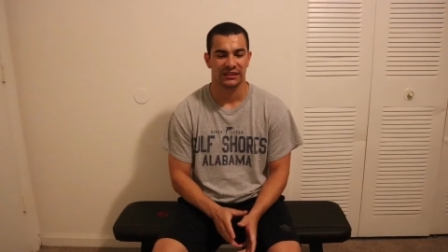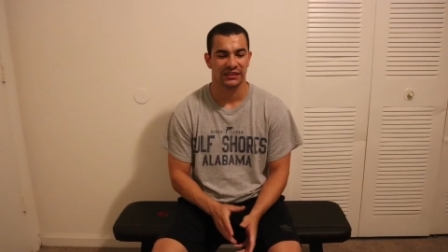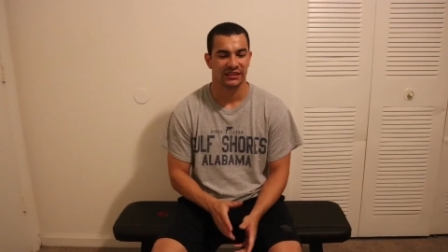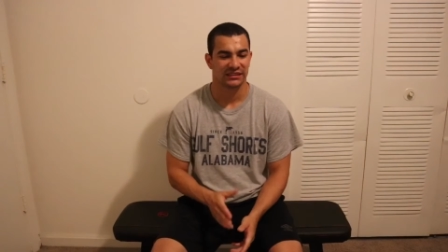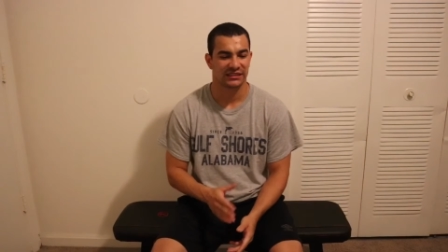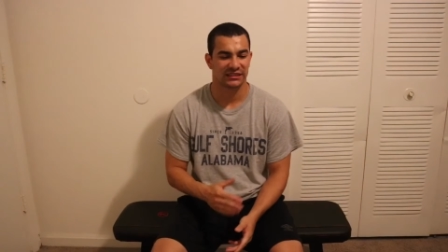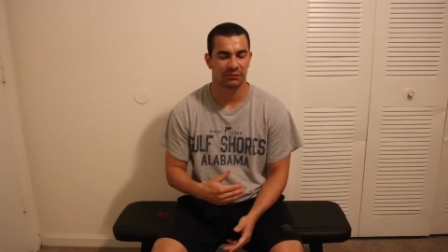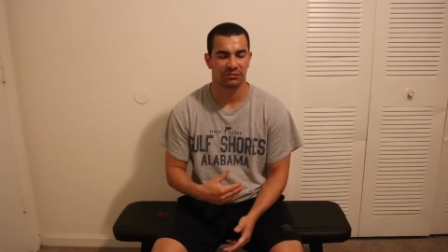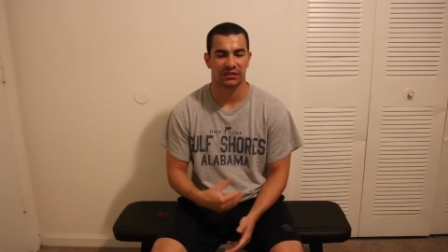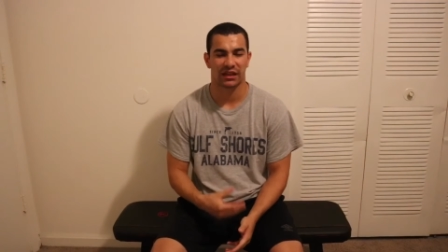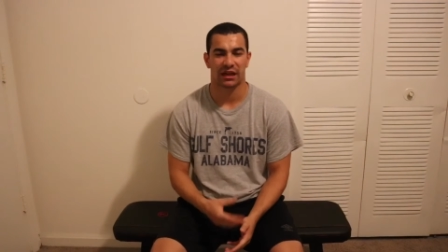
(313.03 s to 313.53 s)

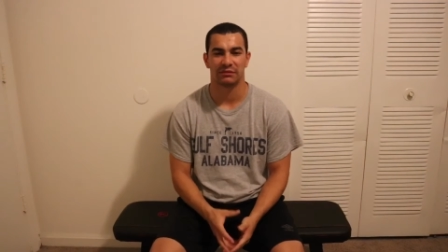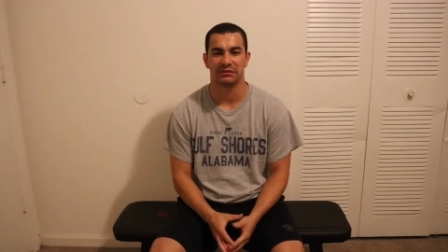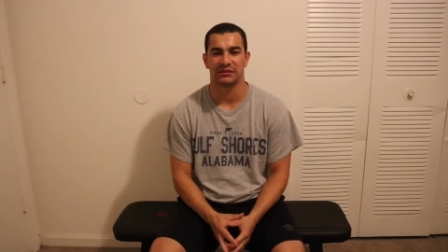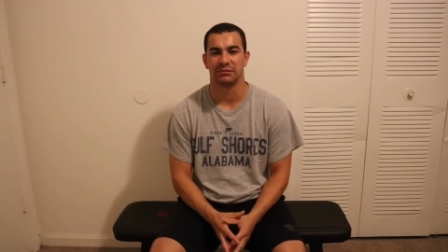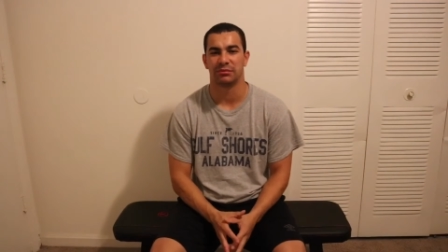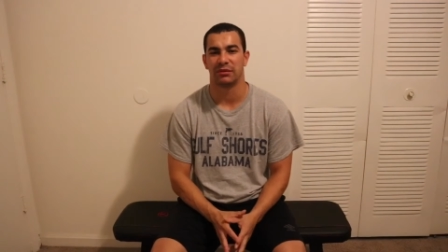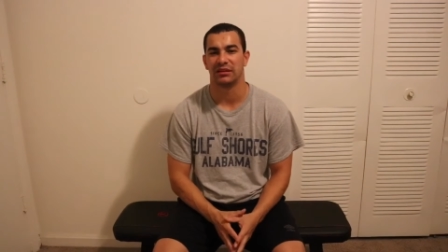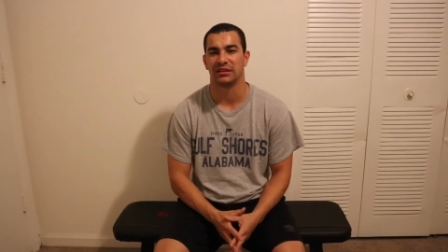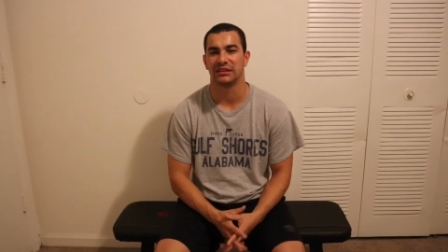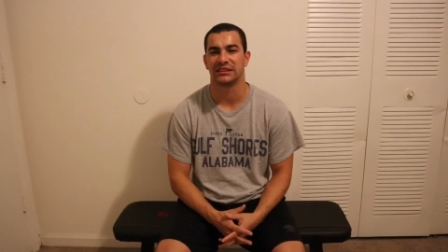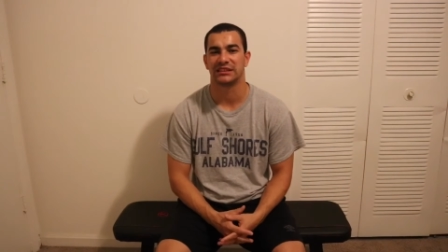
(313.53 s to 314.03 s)
Sometimes
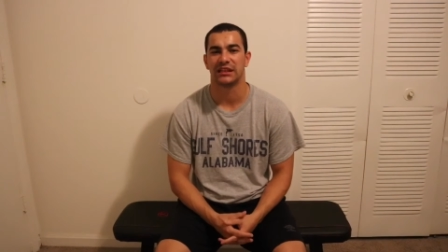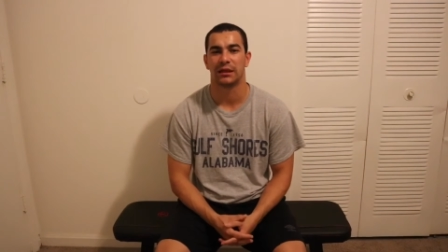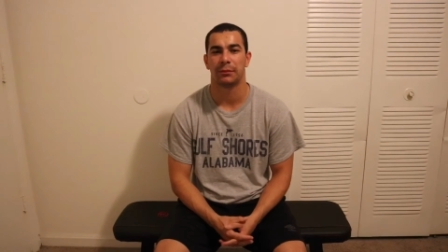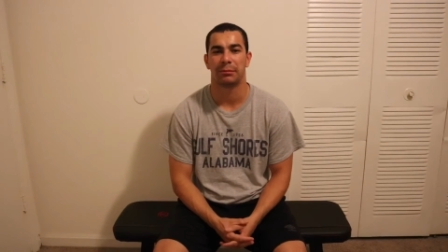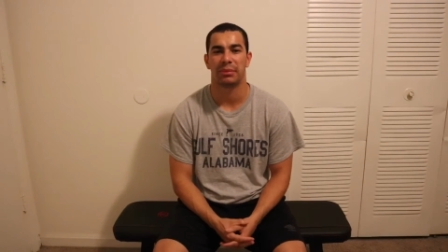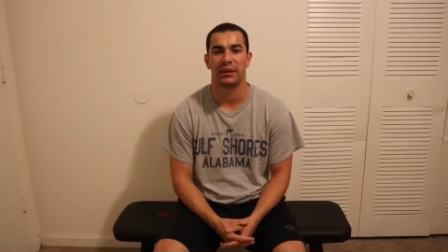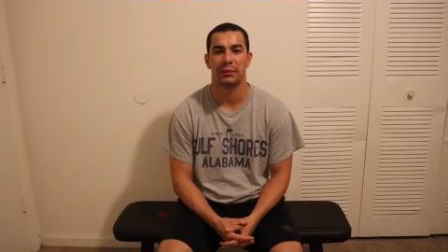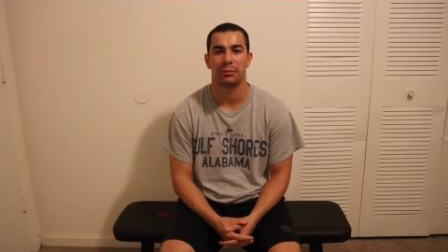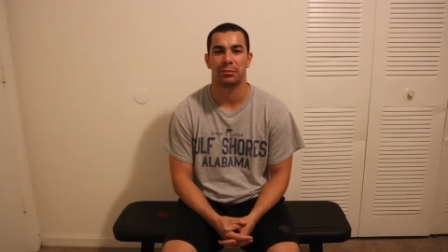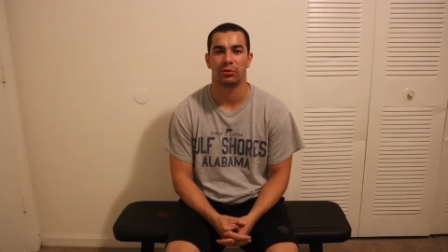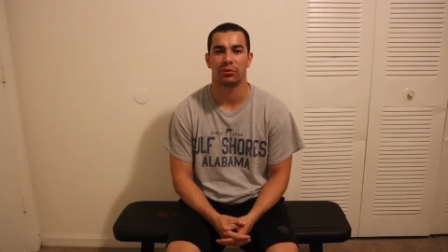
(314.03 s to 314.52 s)
some
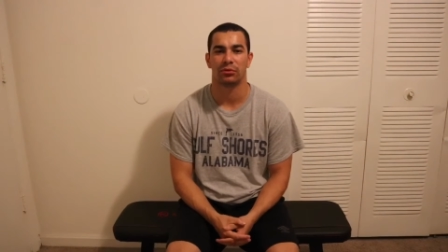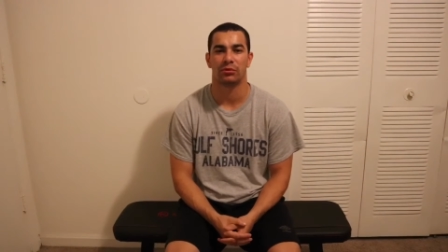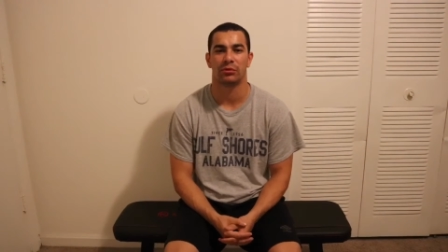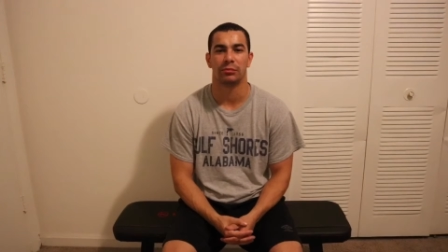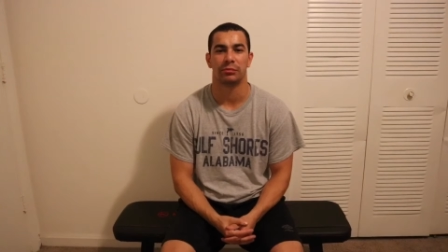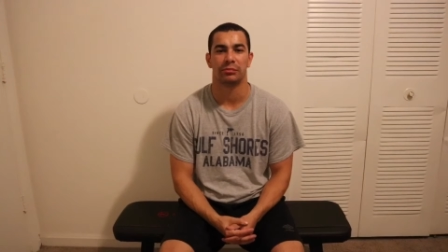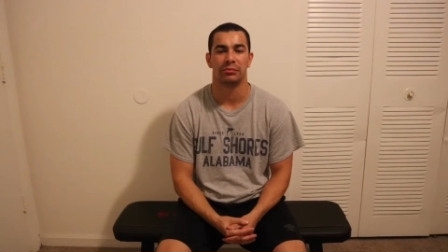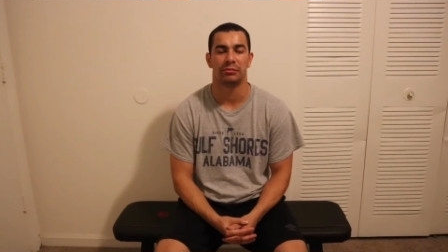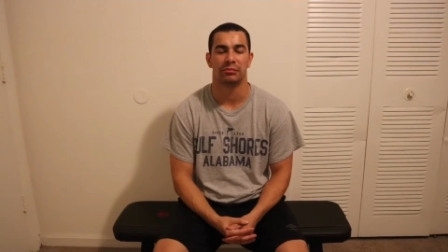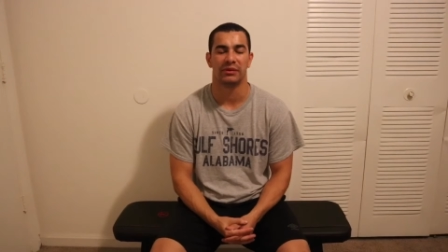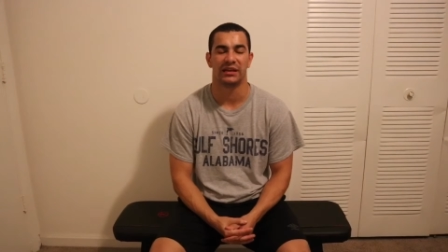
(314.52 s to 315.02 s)
people
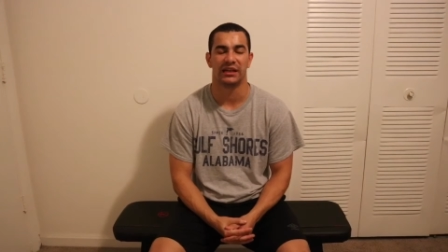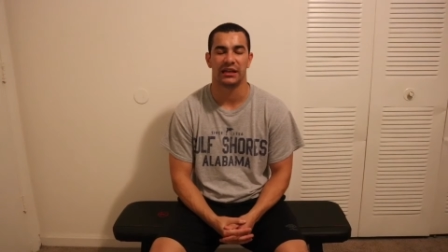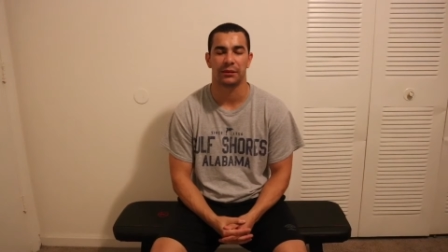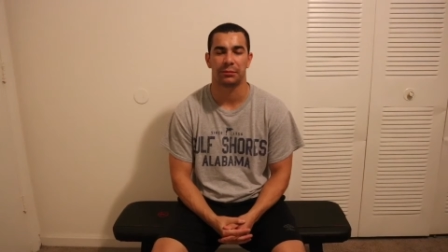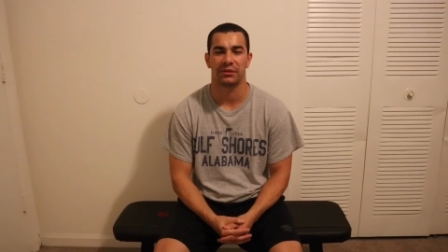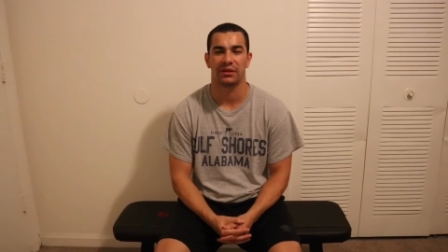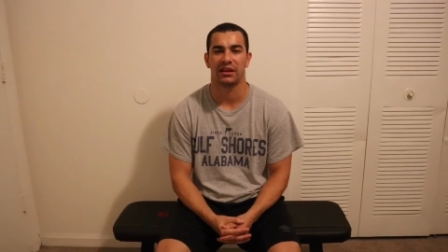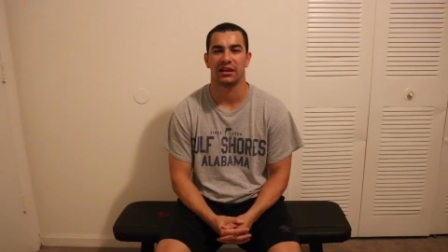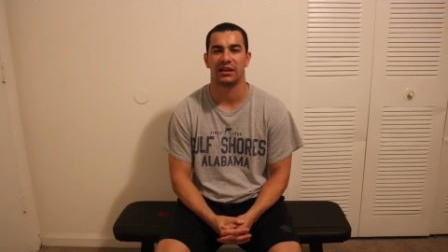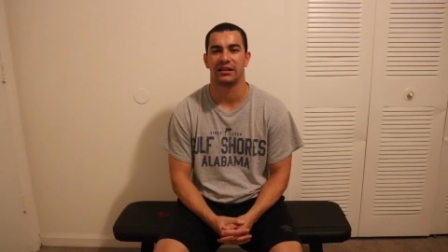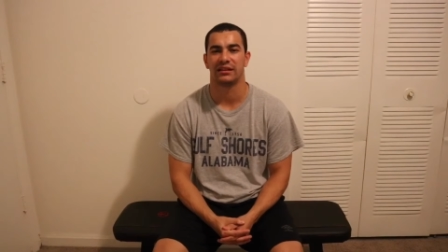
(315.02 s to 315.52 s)

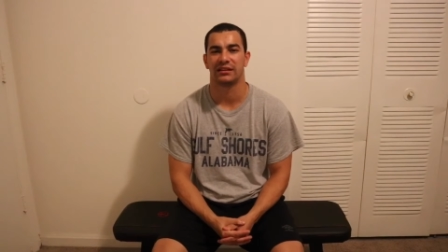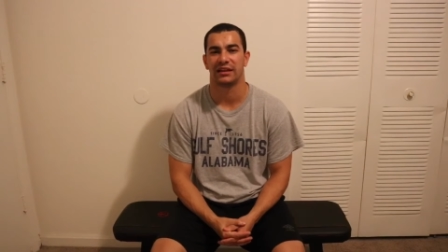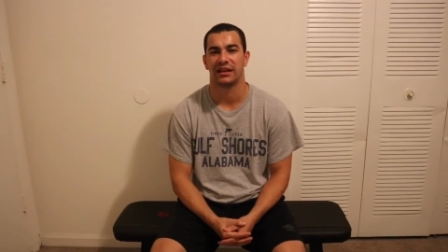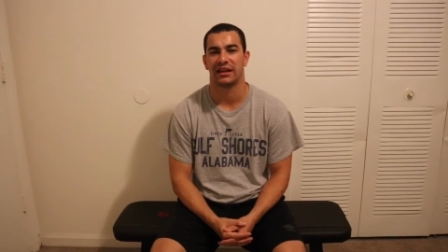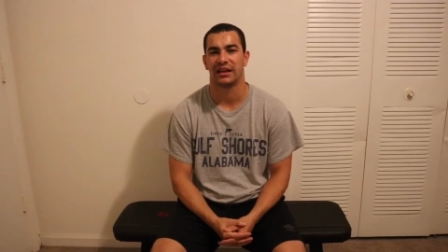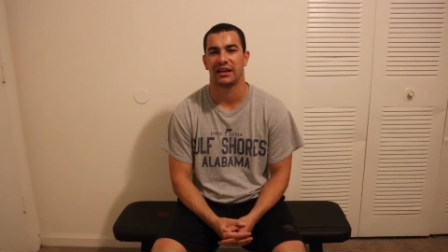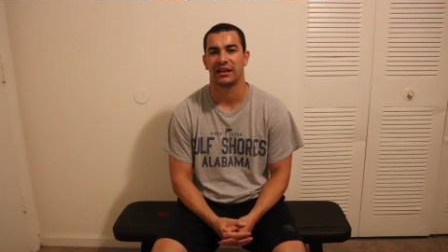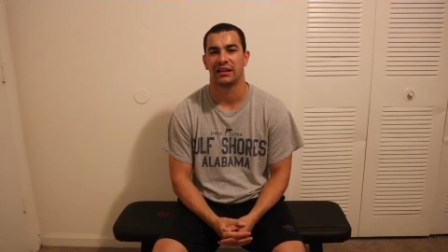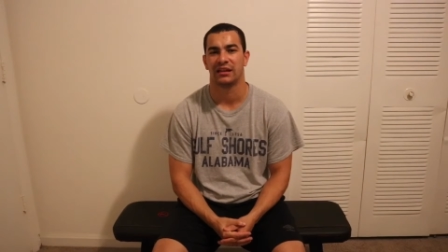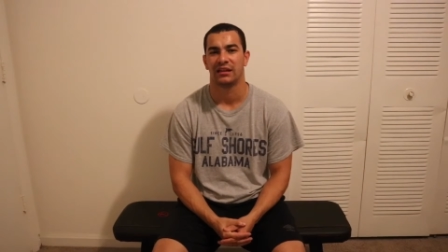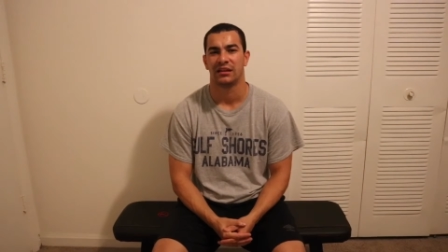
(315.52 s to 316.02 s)
manipulate
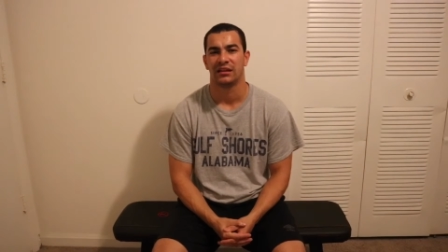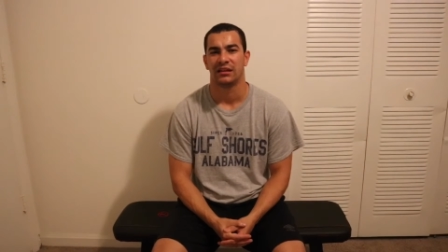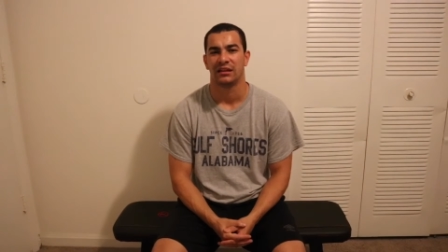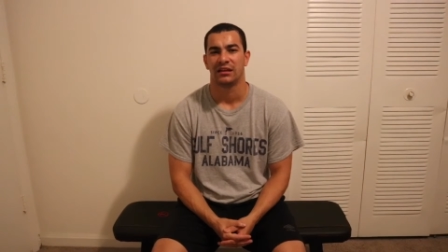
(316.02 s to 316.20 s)
that